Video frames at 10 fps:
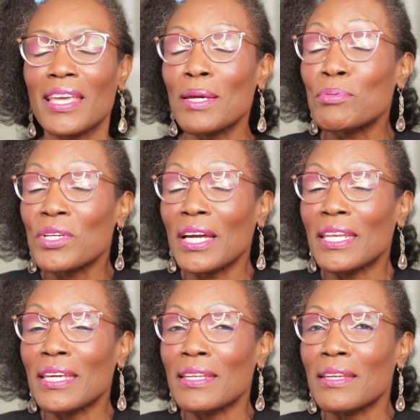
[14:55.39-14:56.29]
Keep
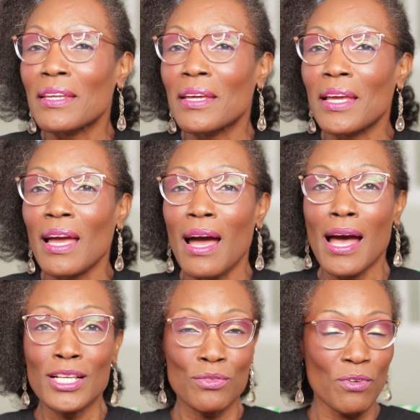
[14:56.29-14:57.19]
shining,
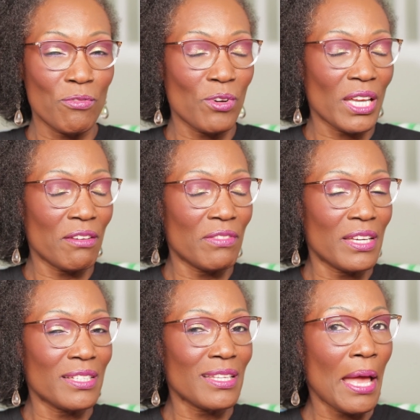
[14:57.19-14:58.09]
ask for
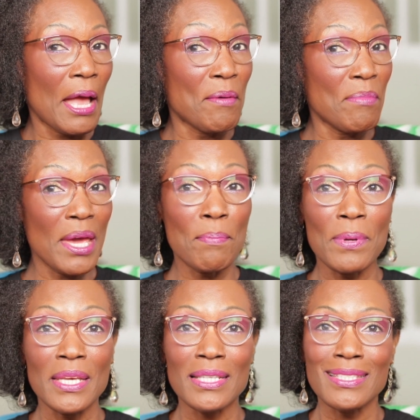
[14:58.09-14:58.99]
forgiveness,
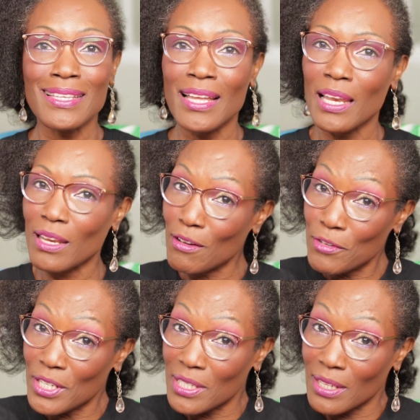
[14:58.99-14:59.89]
make peace,
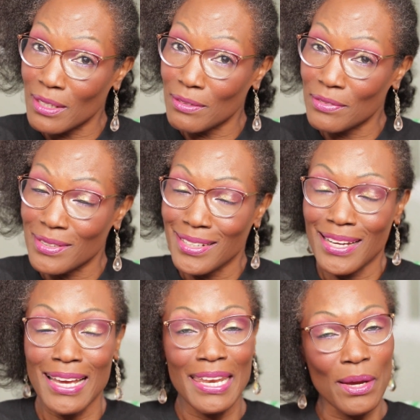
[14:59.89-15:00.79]
love yourself,
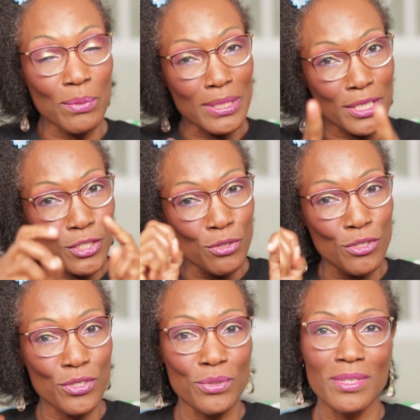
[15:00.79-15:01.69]
and I will see you
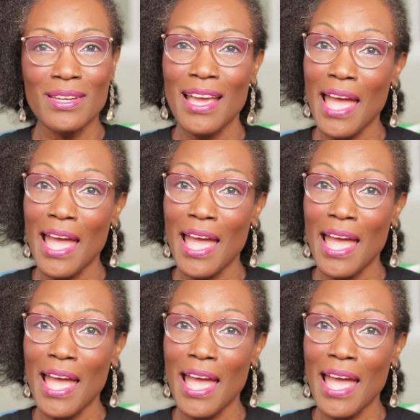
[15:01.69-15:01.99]
soon.